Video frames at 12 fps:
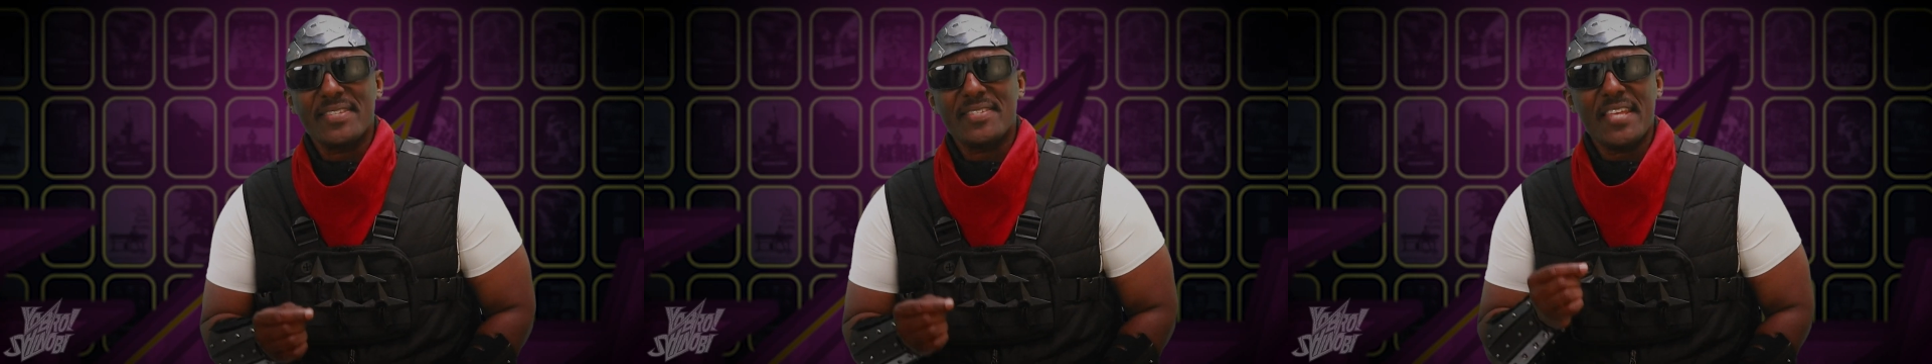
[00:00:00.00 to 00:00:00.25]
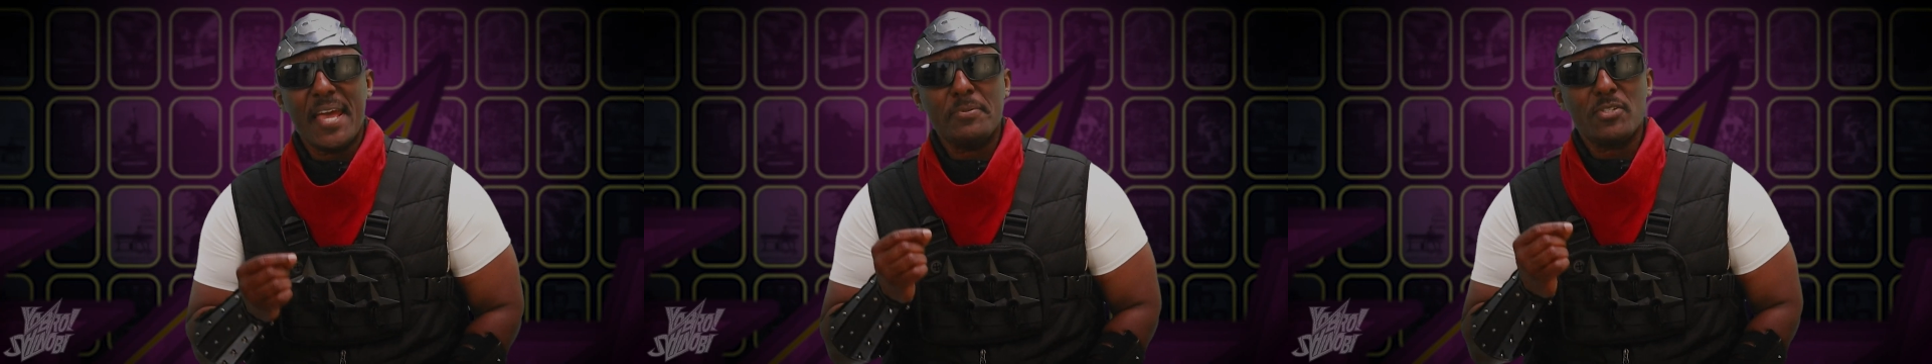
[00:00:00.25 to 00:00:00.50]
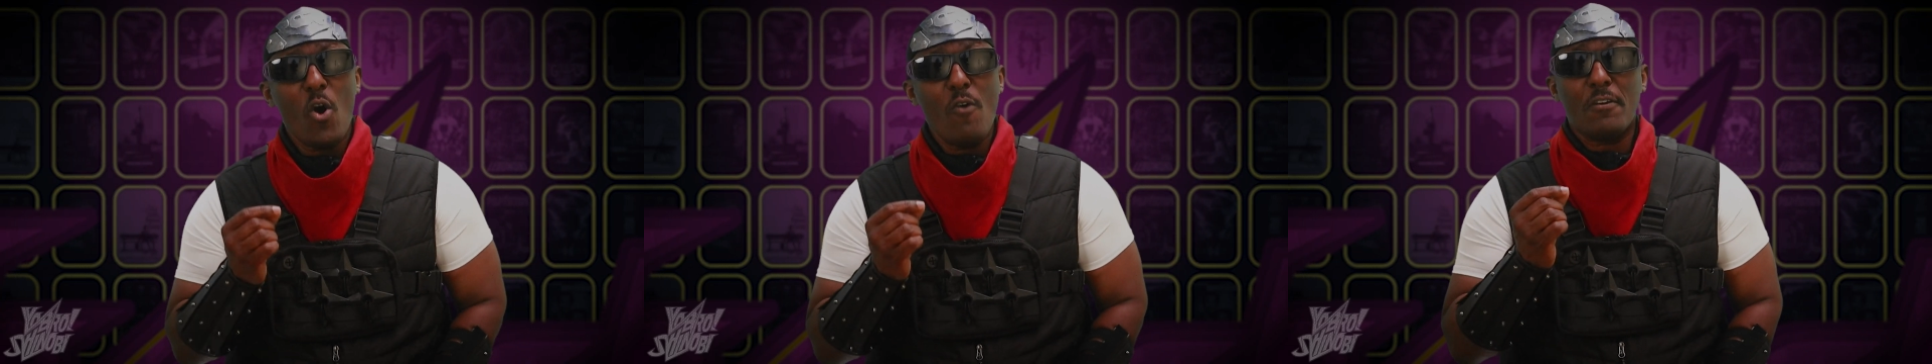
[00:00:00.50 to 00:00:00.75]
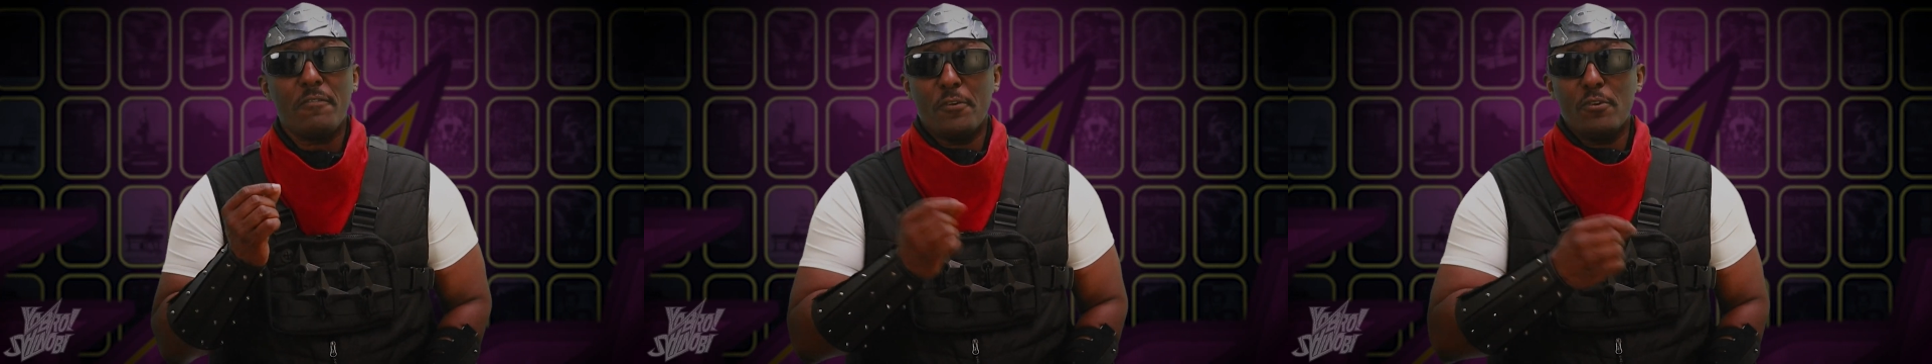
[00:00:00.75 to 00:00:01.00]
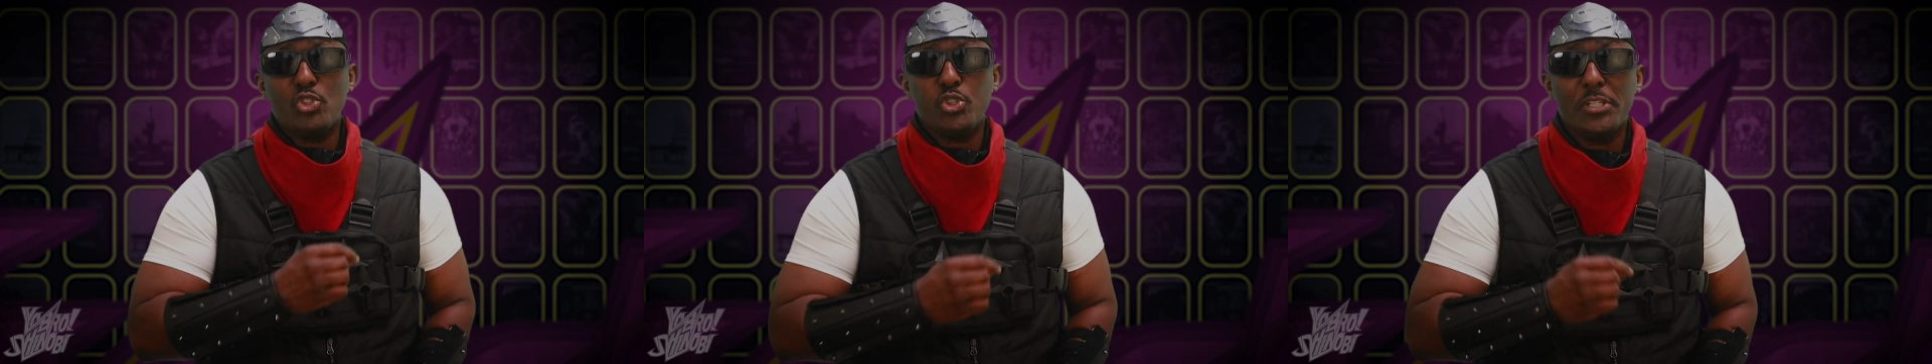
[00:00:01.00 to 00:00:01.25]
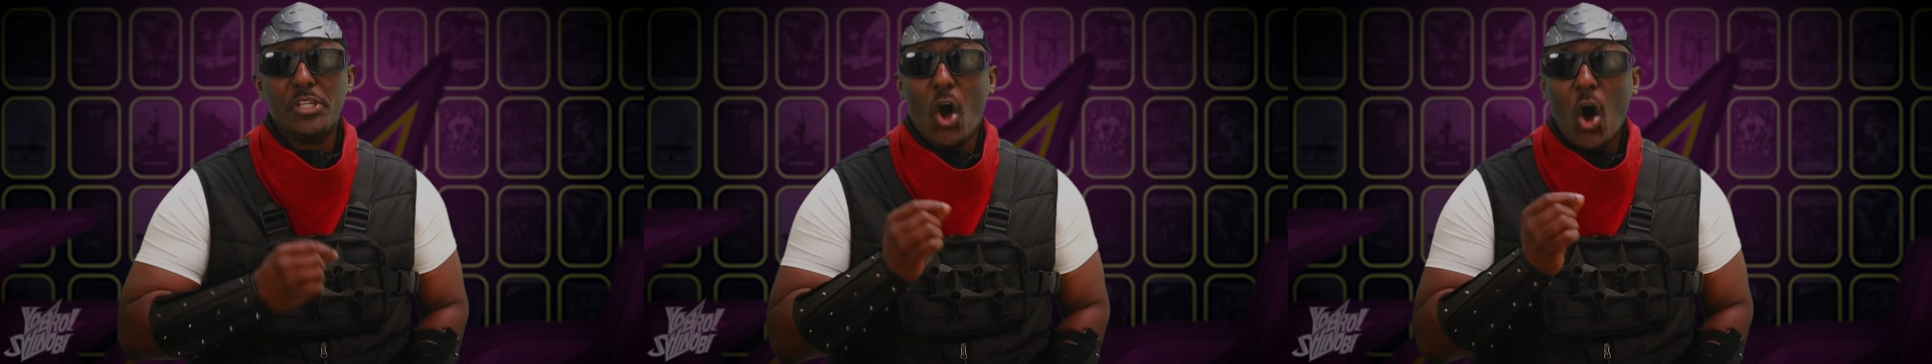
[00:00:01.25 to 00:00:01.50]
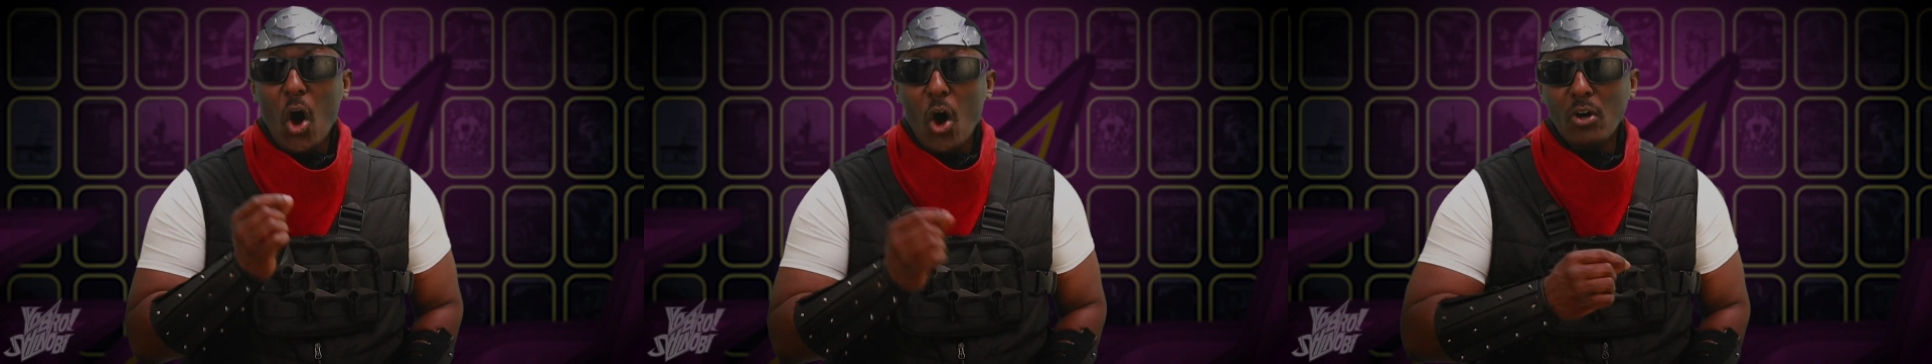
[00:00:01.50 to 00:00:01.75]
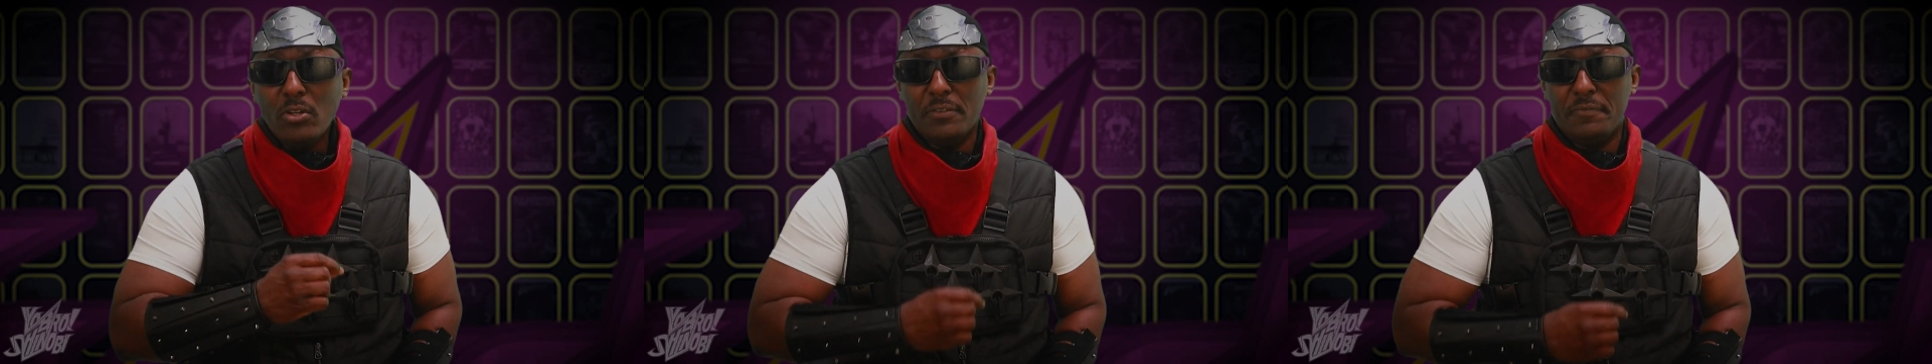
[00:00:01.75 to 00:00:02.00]
steps over virtually
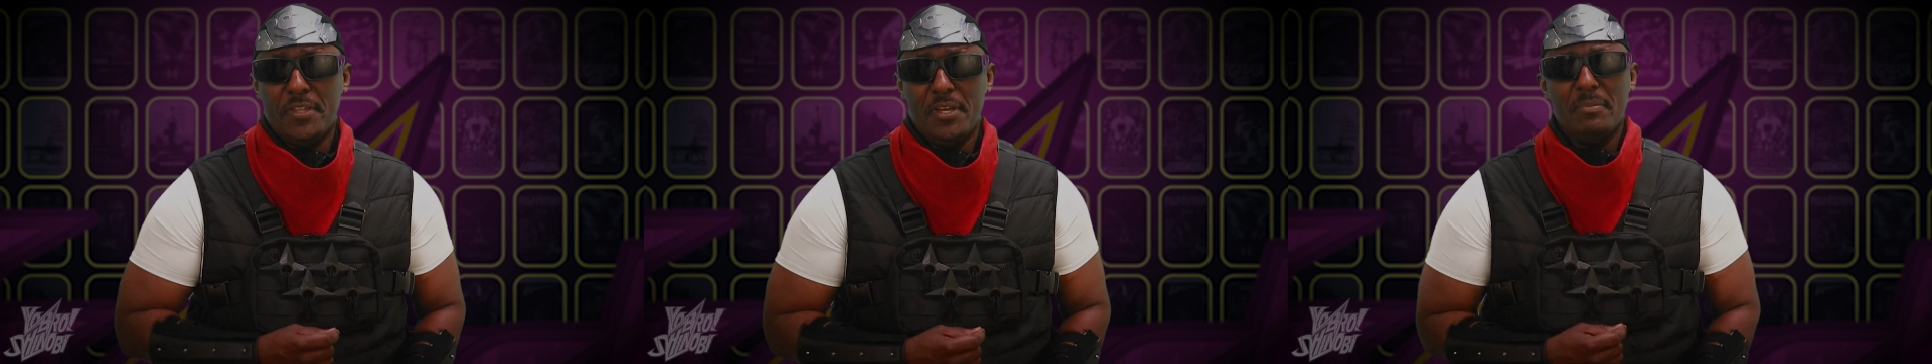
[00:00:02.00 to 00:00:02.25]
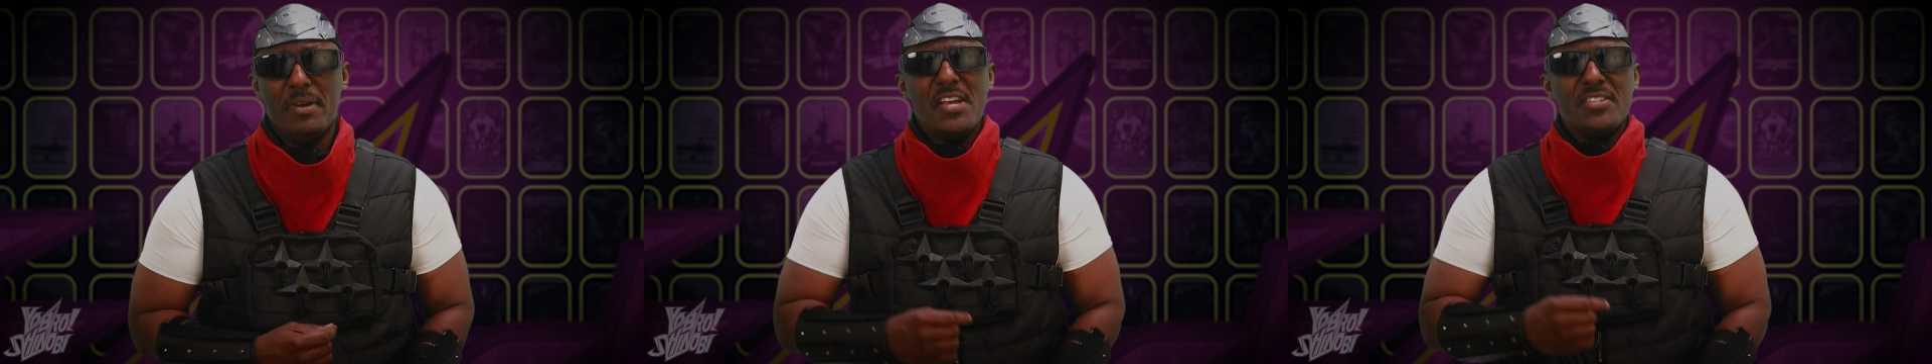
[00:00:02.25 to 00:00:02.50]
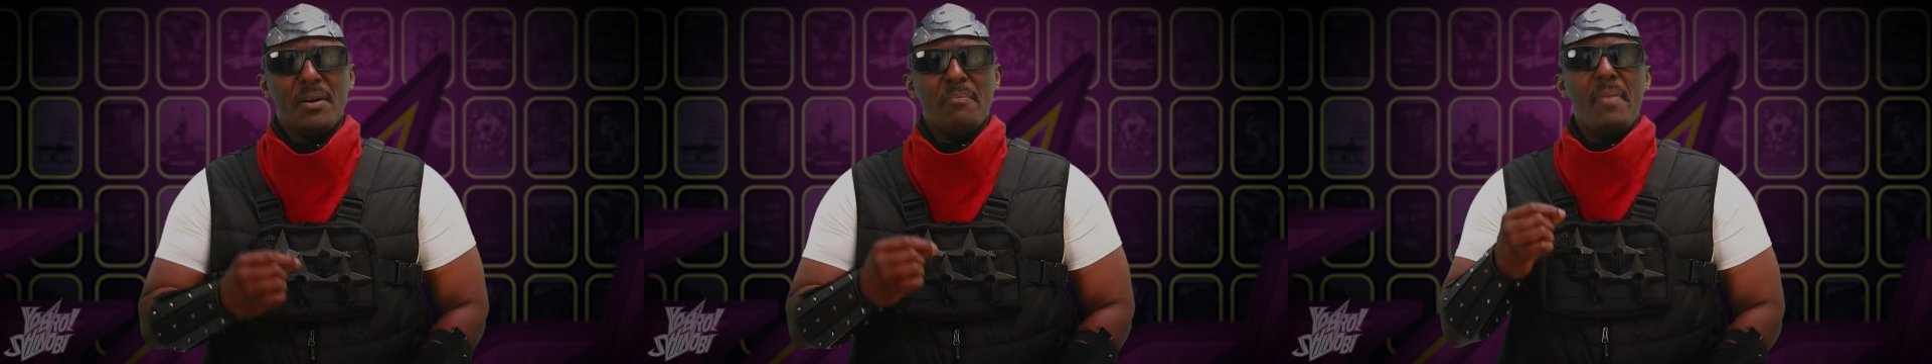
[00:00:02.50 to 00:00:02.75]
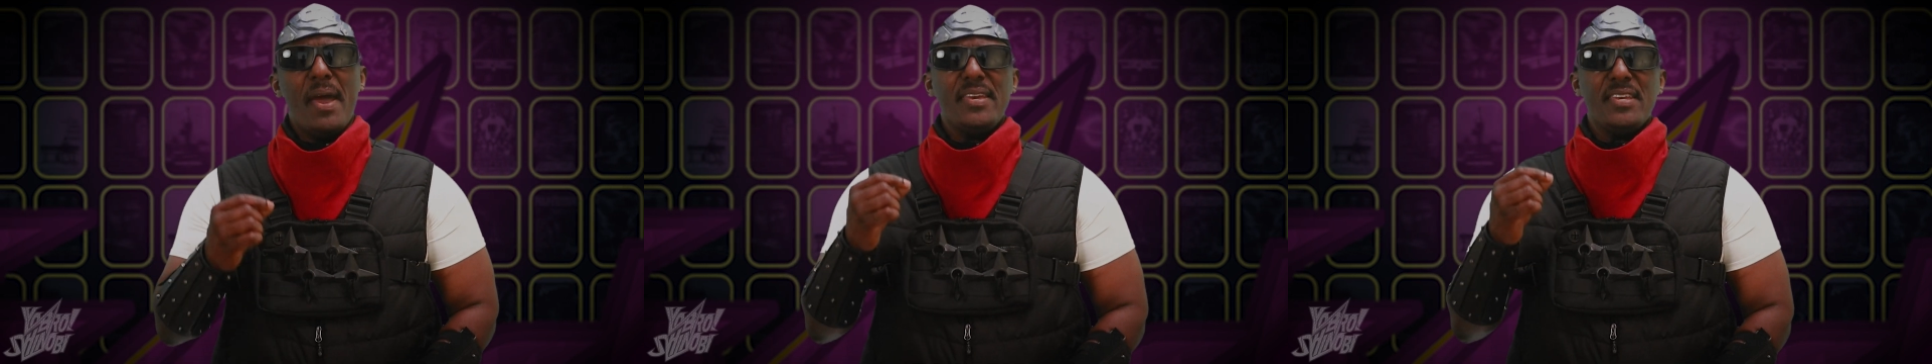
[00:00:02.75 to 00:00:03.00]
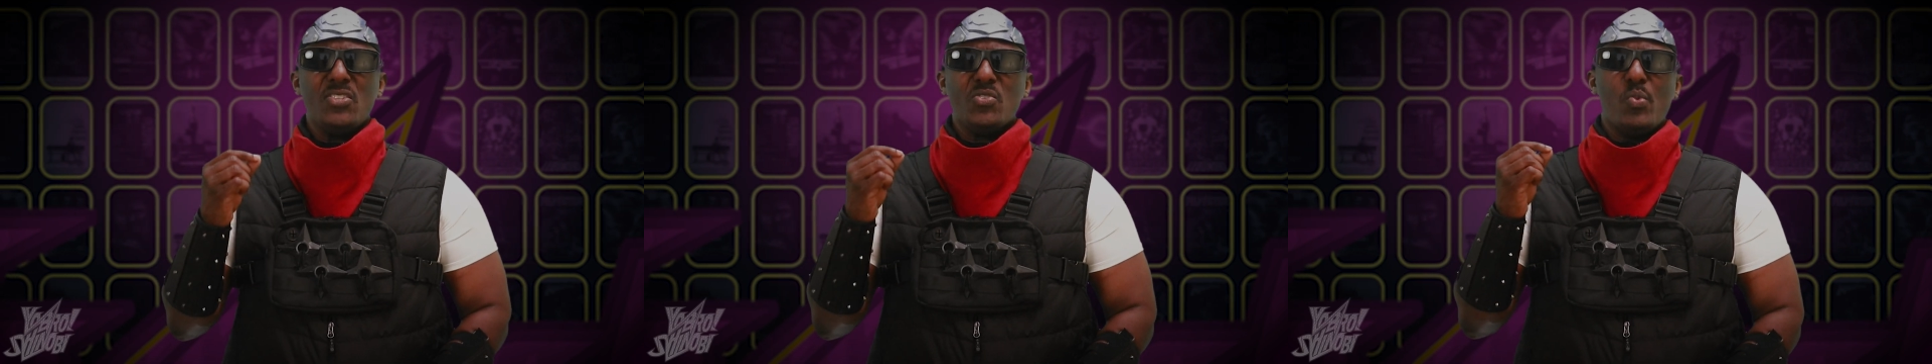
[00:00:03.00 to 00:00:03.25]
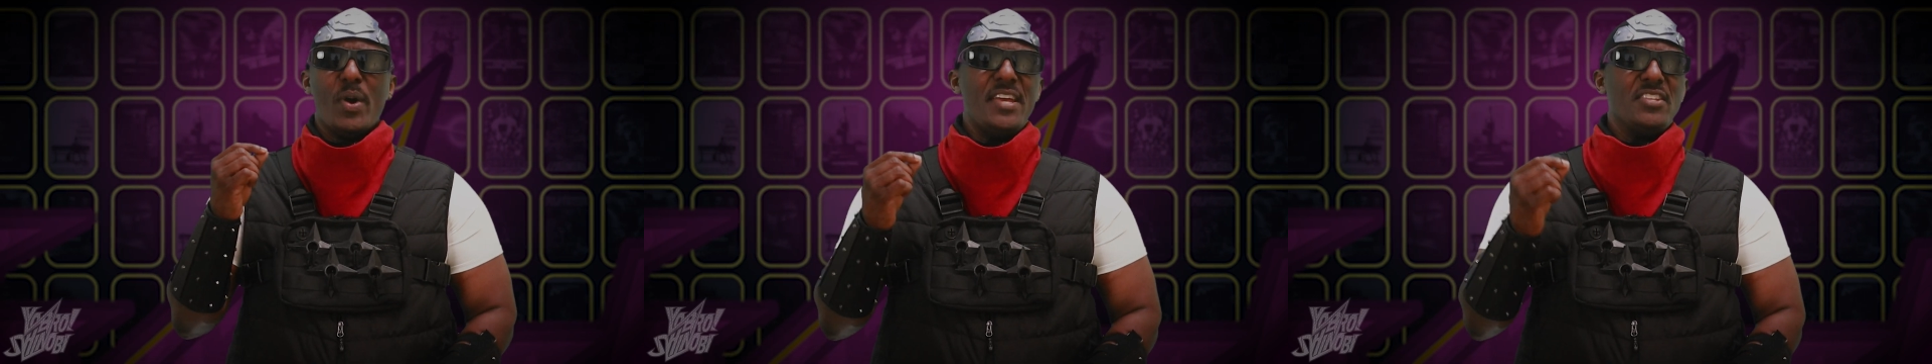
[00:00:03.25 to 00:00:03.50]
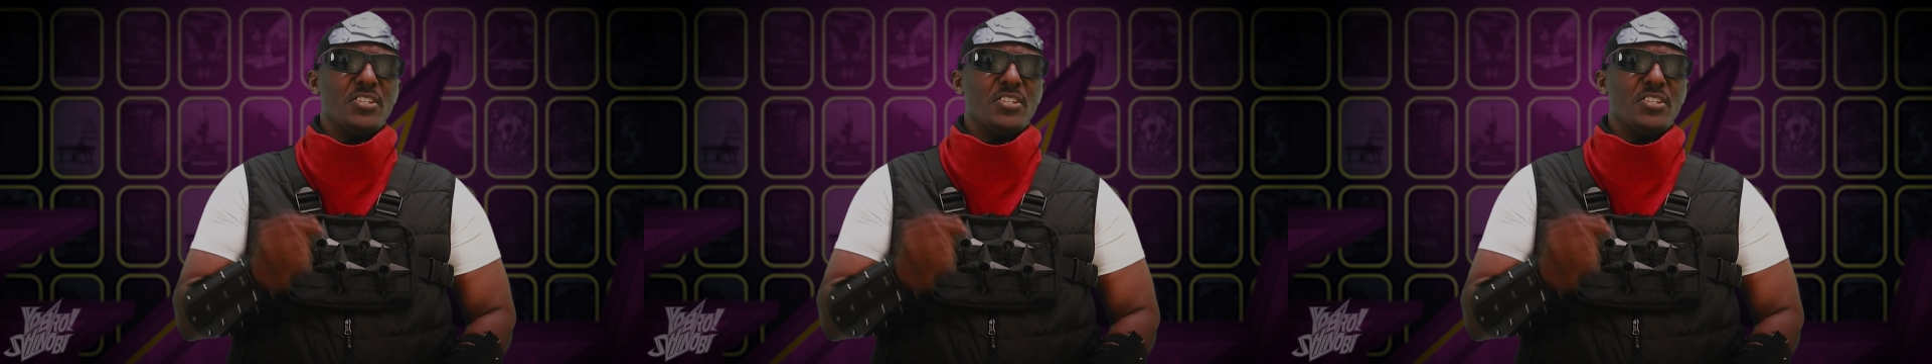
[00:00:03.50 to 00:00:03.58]
all of them to make its way to